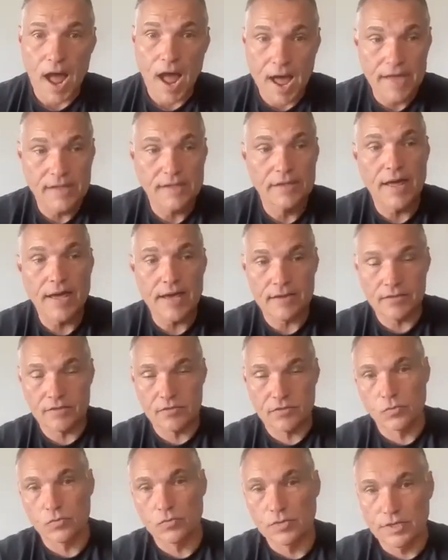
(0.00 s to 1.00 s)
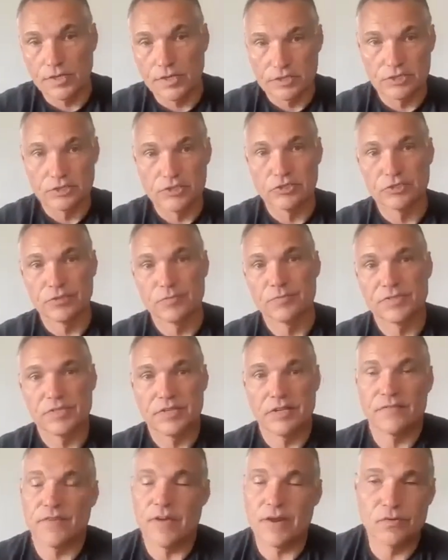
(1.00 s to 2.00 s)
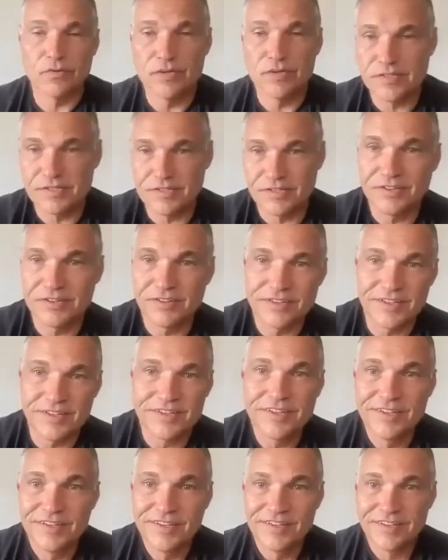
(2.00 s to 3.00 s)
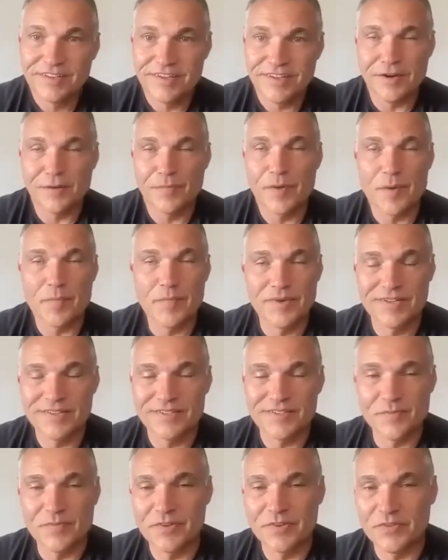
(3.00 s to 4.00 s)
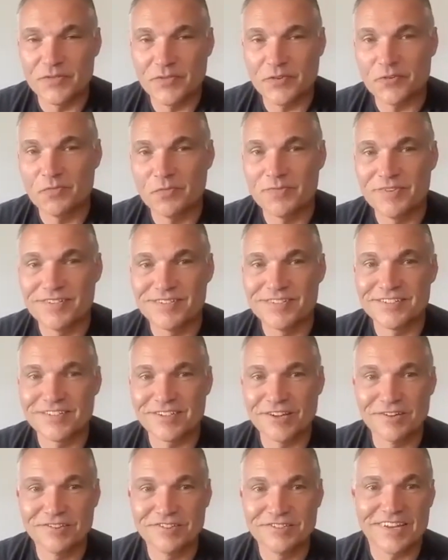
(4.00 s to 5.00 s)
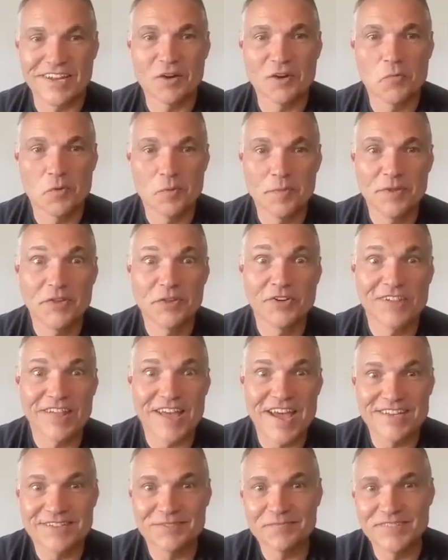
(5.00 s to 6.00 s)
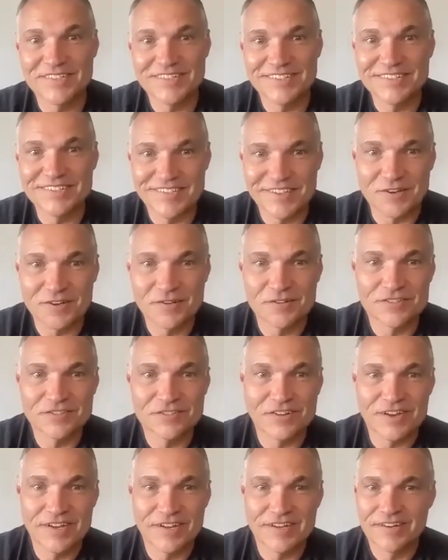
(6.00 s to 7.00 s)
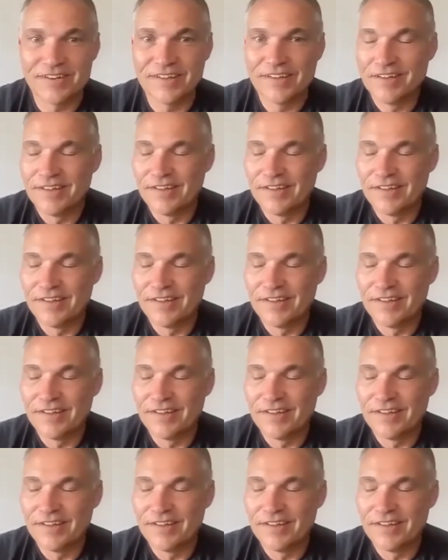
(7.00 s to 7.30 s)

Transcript: I like the relationship stuff. I don't necessarily care about being somebody's first business coach. I kind of want to be their last business coach, right?